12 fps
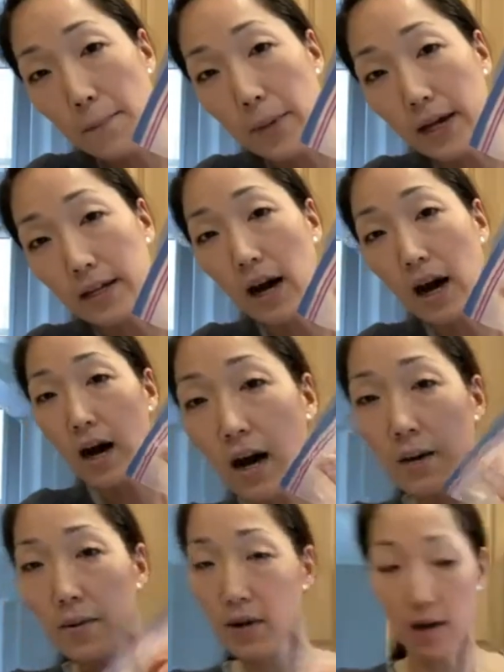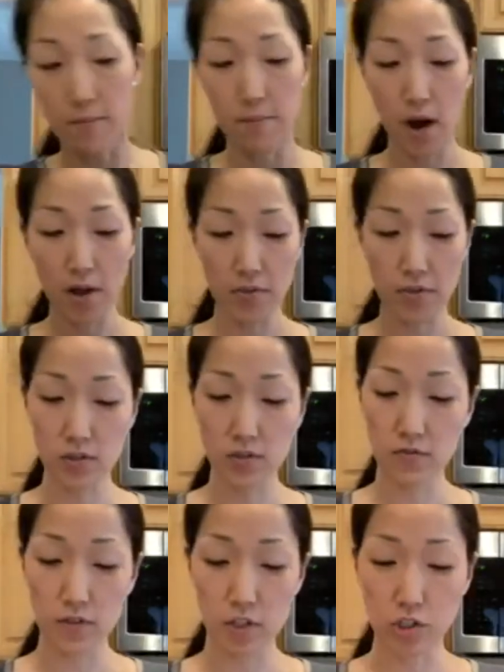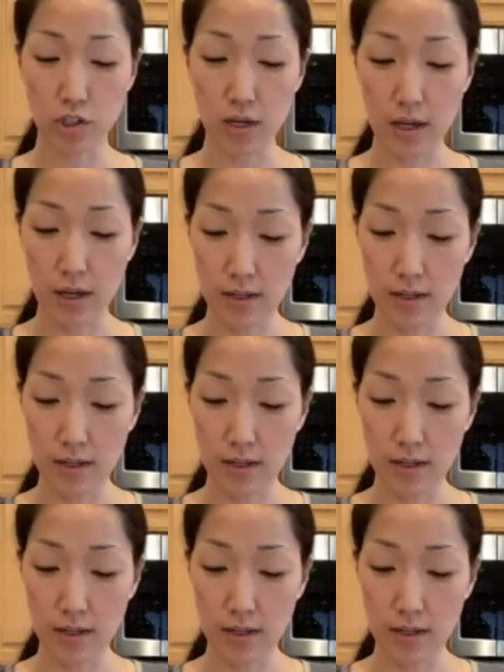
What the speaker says: But I bought this fish,